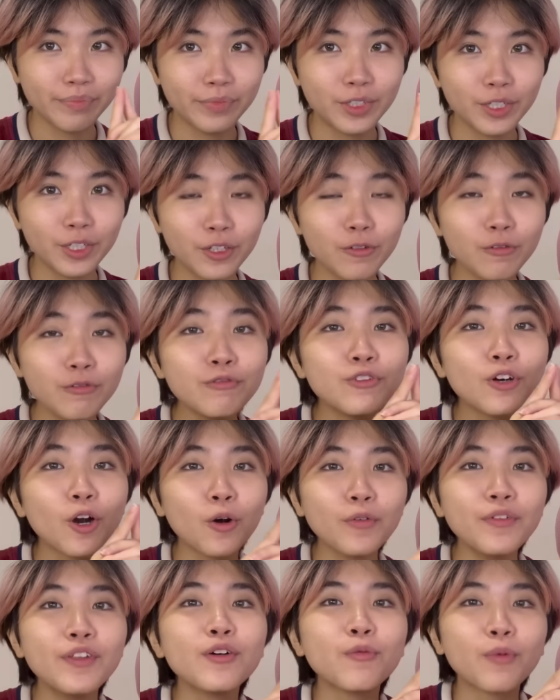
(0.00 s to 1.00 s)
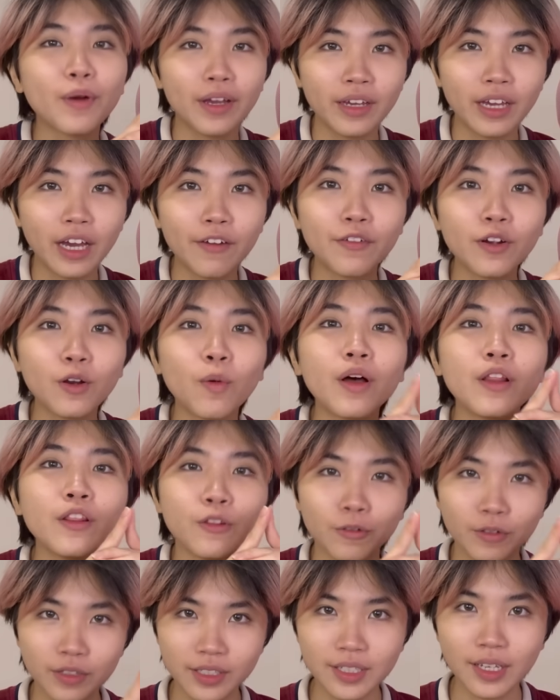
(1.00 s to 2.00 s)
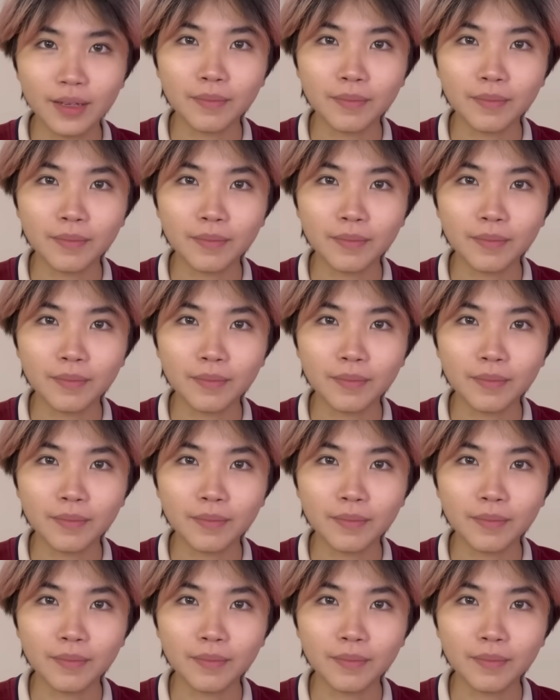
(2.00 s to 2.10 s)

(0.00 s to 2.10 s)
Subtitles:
Do you know the way everyone looks at